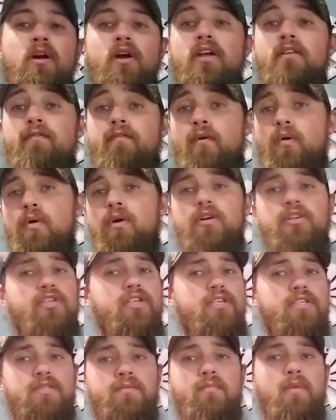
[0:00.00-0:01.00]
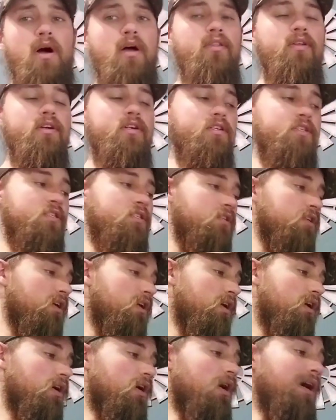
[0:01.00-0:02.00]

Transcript: to be great foragers, mothers,